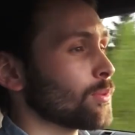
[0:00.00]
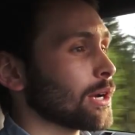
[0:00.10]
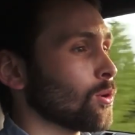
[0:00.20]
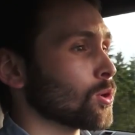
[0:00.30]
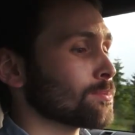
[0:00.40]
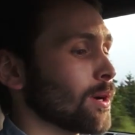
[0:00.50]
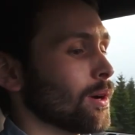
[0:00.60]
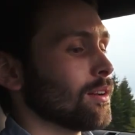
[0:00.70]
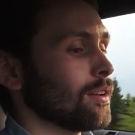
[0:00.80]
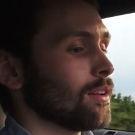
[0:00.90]
brake
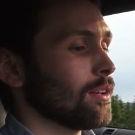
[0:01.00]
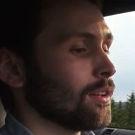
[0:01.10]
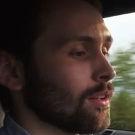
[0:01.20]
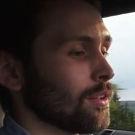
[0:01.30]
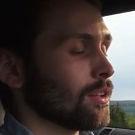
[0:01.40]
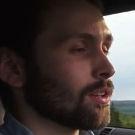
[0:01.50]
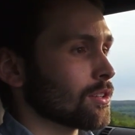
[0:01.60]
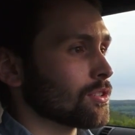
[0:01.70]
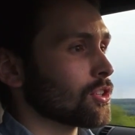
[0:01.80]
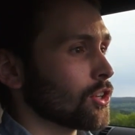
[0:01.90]
horsepower
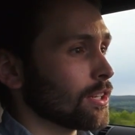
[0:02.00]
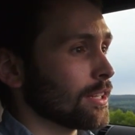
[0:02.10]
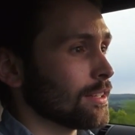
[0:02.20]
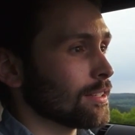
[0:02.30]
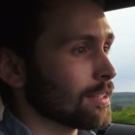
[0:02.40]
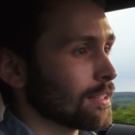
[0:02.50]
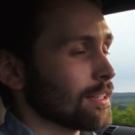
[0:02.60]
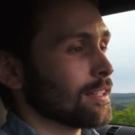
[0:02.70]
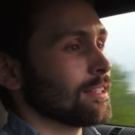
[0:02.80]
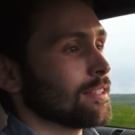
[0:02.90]
can certainly
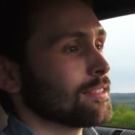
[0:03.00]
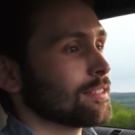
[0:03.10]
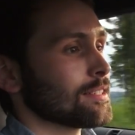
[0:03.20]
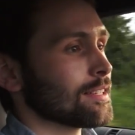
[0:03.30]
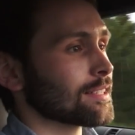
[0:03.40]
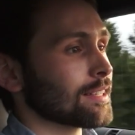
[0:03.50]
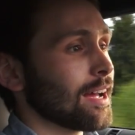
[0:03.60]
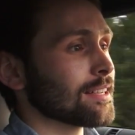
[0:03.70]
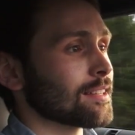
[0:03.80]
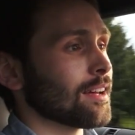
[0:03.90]

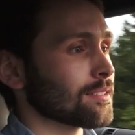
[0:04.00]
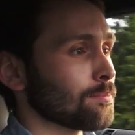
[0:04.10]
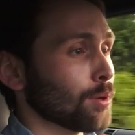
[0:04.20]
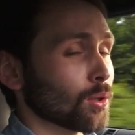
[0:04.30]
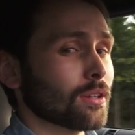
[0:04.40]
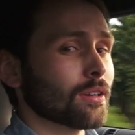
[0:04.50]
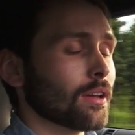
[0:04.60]
disguise that bulk